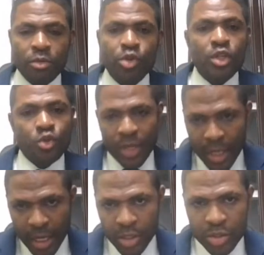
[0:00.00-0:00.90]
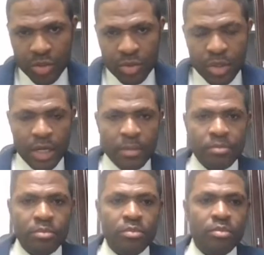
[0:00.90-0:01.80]
need to engage. I
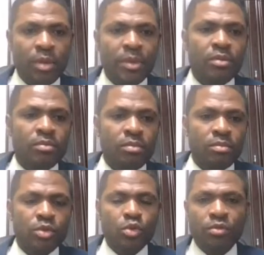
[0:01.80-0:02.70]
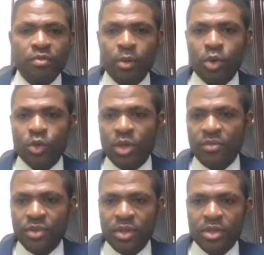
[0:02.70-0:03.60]
mean, so far, what we
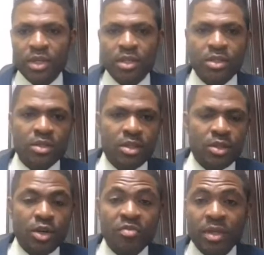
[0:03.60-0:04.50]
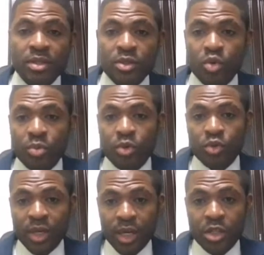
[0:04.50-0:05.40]
have seen is that this government is open to
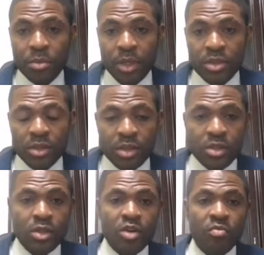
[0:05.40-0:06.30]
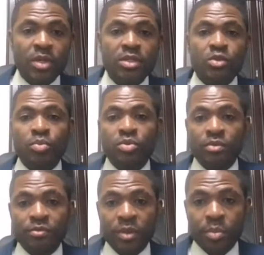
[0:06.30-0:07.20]
engagement. This government is open to
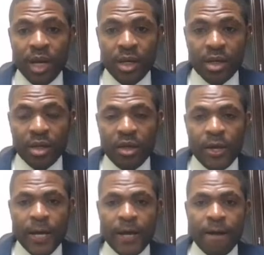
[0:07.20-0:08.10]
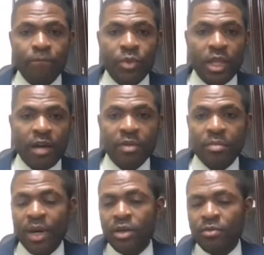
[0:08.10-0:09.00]
feedback. I've been
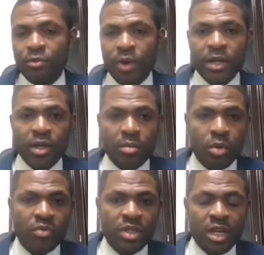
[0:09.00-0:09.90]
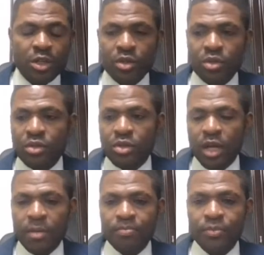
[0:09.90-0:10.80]
part of quite a number of sessions
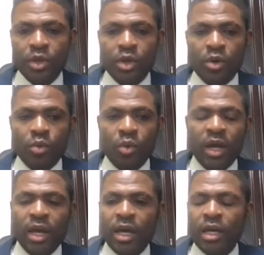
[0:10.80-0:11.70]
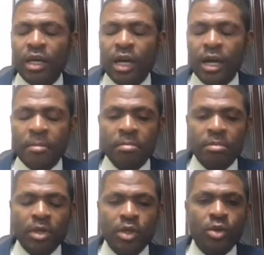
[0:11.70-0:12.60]
where
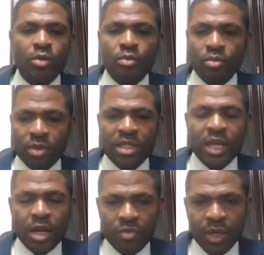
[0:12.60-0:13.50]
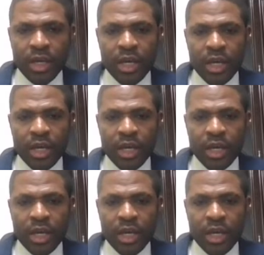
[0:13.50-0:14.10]
this kind of engagement